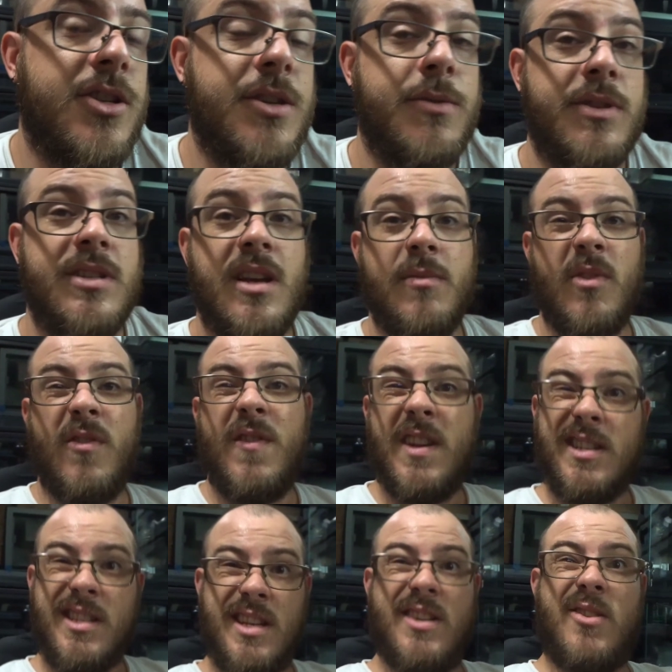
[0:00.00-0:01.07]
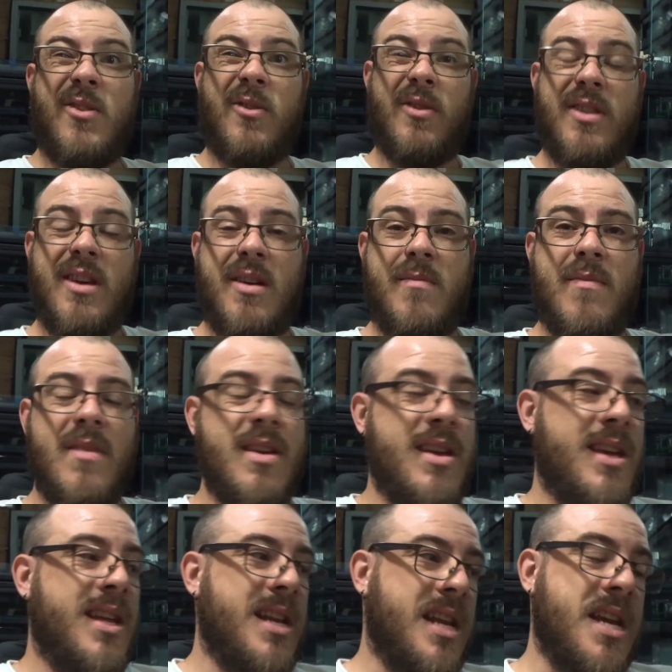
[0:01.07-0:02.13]
was double-fisted, holding them
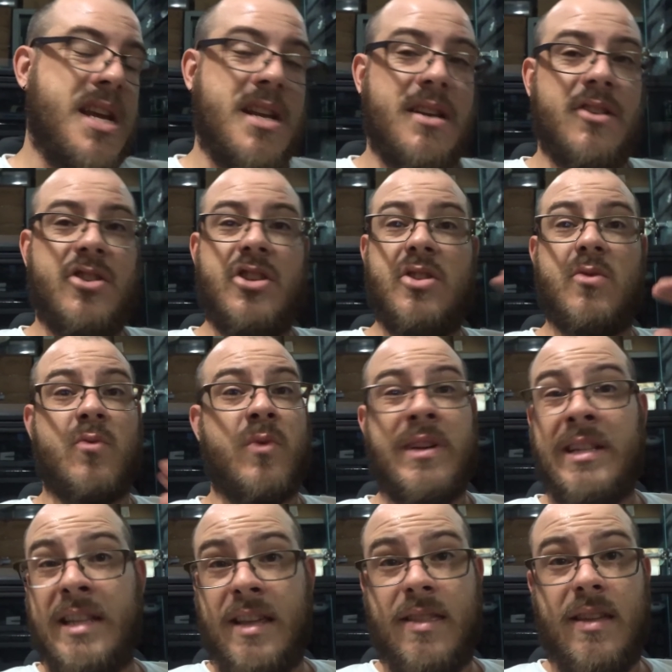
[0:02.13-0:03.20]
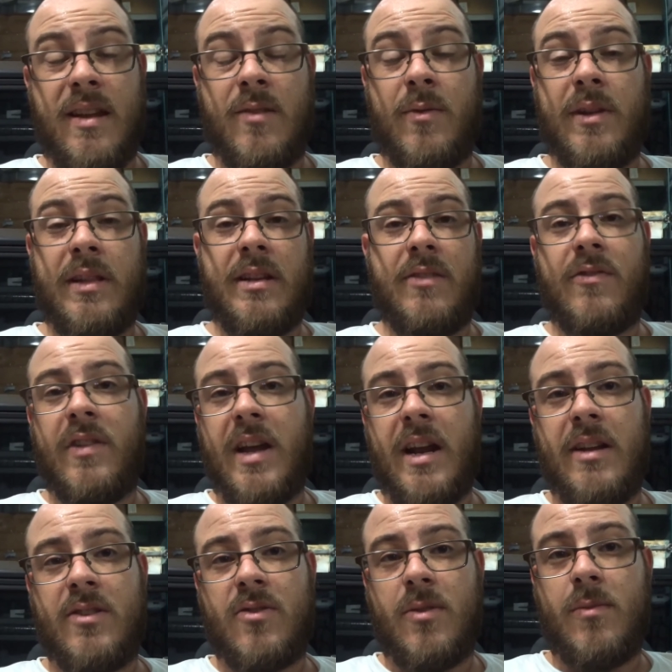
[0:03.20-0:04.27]
and eating. She's really thin, really deflated,
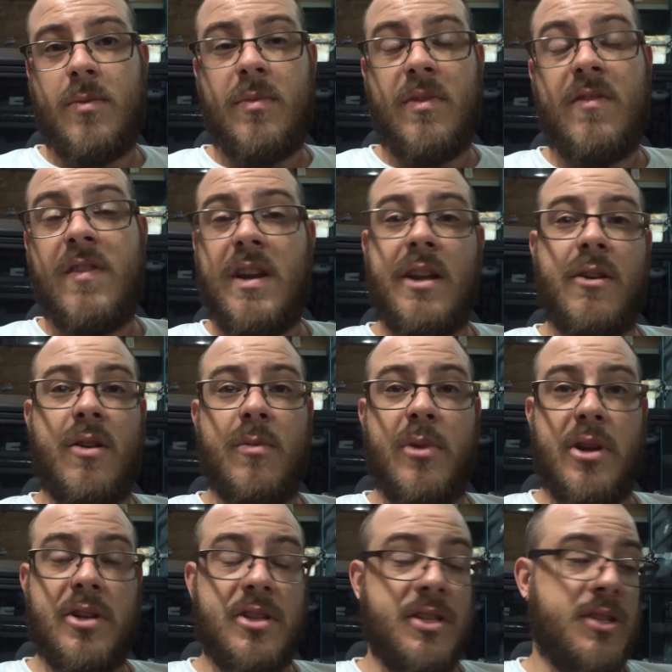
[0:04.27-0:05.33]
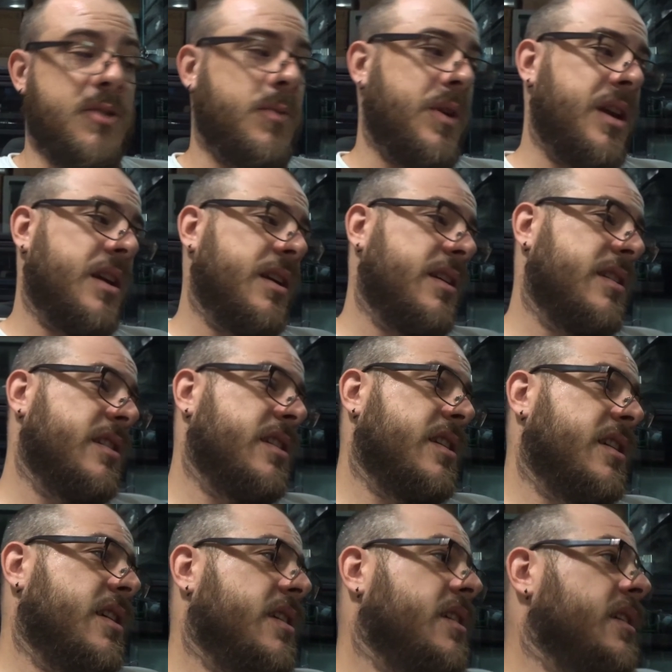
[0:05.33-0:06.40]
so I'm going to be feeding her a bunch this week.
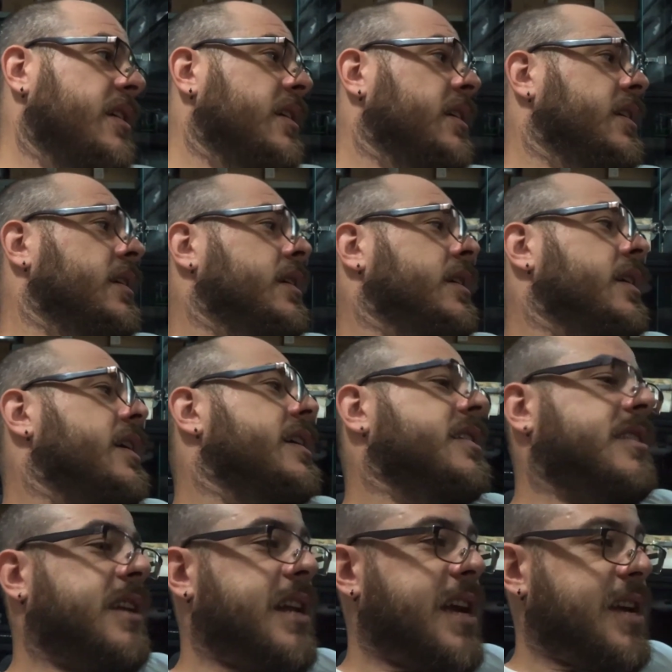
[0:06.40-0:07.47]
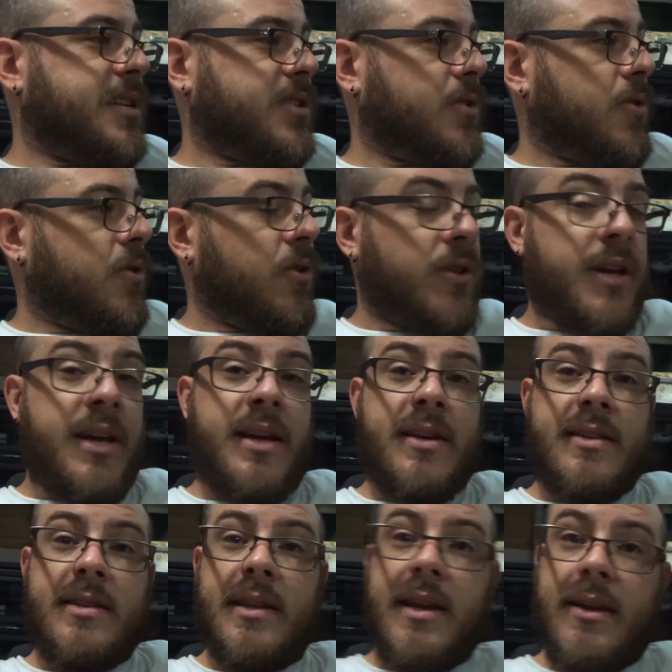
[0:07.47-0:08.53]
And today's goal is
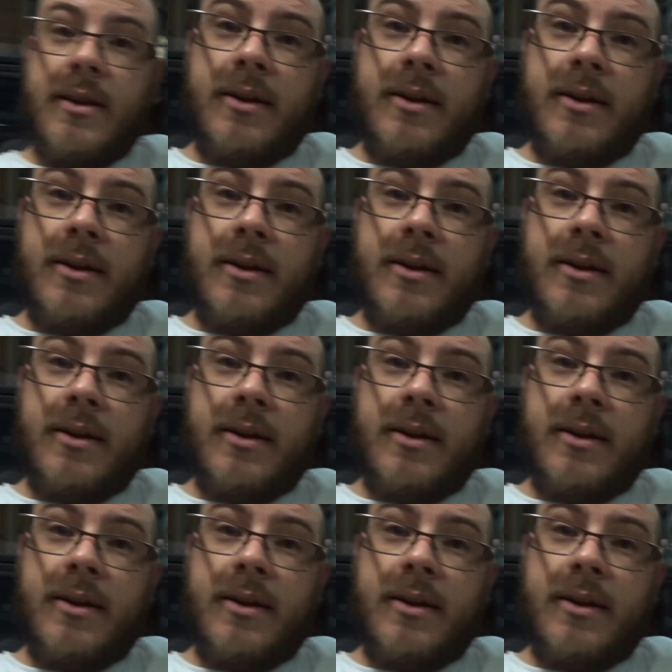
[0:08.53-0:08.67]
to get all